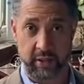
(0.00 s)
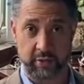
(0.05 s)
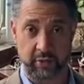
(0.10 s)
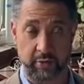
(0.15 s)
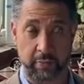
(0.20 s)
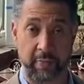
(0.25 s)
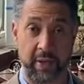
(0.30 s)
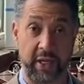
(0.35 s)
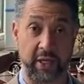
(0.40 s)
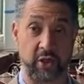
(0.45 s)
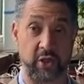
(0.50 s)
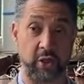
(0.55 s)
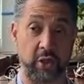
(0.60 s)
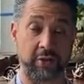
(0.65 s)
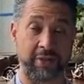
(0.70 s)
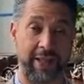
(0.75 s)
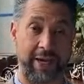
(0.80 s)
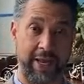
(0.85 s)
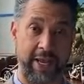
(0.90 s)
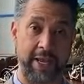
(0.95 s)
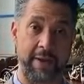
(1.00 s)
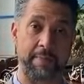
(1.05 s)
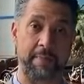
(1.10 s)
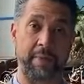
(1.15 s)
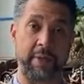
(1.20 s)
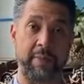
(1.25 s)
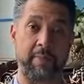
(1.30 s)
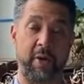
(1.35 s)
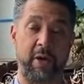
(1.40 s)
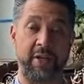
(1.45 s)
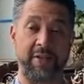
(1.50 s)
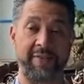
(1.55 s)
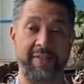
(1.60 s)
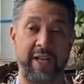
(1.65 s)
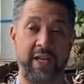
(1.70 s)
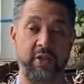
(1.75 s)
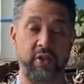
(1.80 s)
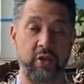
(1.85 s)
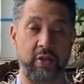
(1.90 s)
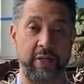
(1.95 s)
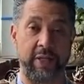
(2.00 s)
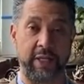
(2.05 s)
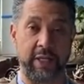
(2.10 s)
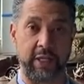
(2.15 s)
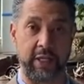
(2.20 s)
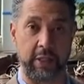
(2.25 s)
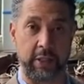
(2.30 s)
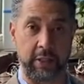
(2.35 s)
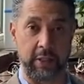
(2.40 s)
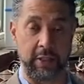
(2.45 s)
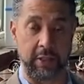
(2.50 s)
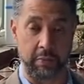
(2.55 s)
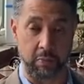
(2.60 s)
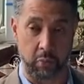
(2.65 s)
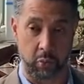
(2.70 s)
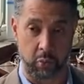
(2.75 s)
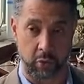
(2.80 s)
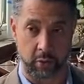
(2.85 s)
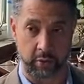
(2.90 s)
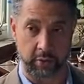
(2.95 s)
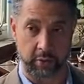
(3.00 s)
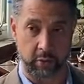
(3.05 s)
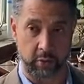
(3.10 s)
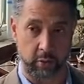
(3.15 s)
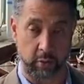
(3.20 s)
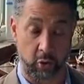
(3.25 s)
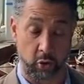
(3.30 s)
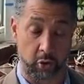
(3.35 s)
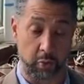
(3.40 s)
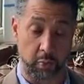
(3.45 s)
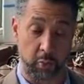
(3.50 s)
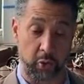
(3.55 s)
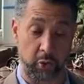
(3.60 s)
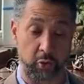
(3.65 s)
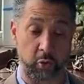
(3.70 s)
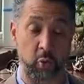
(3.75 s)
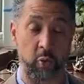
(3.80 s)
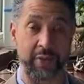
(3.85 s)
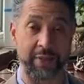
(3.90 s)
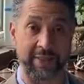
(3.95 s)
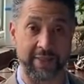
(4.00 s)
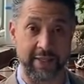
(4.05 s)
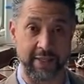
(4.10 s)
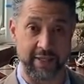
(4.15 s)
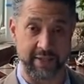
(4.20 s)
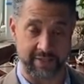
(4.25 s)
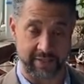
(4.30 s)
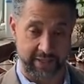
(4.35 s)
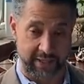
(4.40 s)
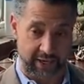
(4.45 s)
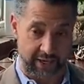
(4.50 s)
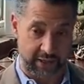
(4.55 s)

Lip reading: So make sure that everybody's actually in board or on board with this, that